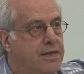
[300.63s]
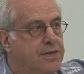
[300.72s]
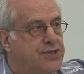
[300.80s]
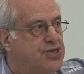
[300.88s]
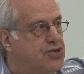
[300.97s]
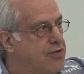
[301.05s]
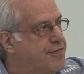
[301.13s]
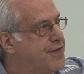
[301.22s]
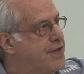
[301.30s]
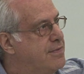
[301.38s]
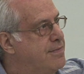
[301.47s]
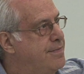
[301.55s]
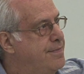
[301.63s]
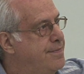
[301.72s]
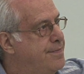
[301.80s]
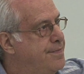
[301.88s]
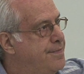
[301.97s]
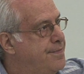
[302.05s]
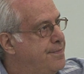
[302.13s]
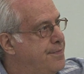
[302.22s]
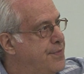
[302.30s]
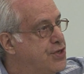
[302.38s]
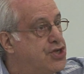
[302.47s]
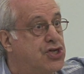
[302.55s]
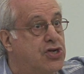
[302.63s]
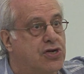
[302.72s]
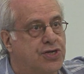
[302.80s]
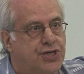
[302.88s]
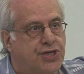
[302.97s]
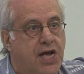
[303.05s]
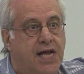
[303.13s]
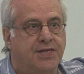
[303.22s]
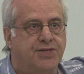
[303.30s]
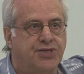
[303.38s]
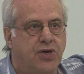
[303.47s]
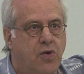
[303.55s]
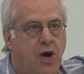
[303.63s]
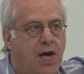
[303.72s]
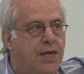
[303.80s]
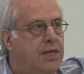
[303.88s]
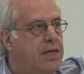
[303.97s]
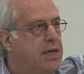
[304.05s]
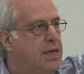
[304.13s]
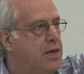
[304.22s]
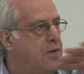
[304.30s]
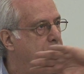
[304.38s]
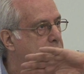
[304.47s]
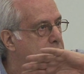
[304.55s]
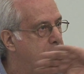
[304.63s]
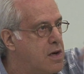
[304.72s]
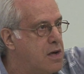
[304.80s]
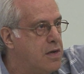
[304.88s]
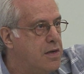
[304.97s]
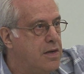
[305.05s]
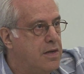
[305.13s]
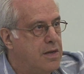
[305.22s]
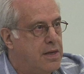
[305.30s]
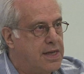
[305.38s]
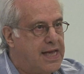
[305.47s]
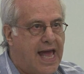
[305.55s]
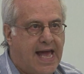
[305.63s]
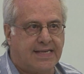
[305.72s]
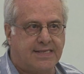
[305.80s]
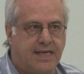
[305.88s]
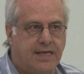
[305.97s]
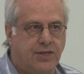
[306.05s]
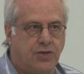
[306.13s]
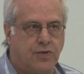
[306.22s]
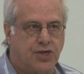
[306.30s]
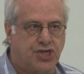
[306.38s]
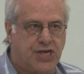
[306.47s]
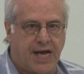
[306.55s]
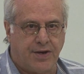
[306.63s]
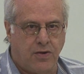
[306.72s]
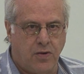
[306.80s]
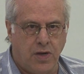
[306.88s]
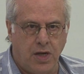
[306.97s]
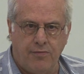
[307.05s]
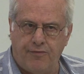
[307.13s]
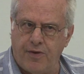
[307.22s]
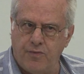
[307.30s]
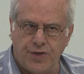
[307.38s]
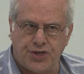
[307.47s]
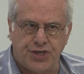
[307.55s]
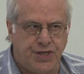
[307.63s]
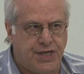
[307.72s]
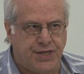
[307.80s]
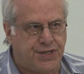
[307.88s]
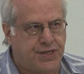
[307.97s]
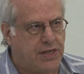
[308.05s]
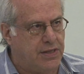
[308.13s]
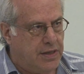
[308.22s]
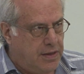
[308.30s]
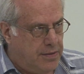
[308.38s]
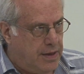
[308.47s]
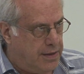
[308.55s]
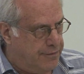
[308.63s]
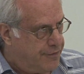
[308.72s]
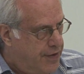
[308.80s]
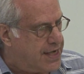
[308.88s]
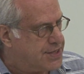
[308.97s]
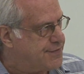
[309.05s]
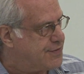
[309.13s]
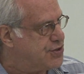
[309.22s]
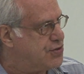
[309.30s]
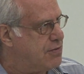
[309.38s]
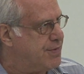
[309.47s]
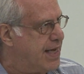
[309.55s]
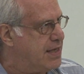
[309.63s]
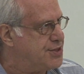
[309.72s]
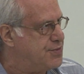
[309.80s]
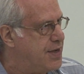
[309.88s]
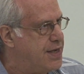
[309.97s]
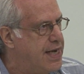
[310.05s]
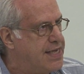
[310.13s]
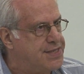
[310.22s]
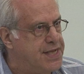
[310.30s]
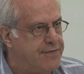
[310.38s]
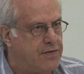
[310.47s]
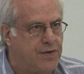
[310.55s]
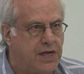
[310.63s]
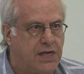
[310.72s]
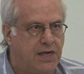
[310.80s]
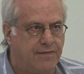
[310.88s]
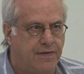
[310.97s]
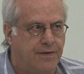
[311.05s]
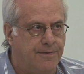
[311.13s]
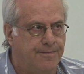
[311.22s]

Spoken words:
serfdom, the church, and so on, were cast into a shadow from which in France for sure, but elsewhere, it has never recovered.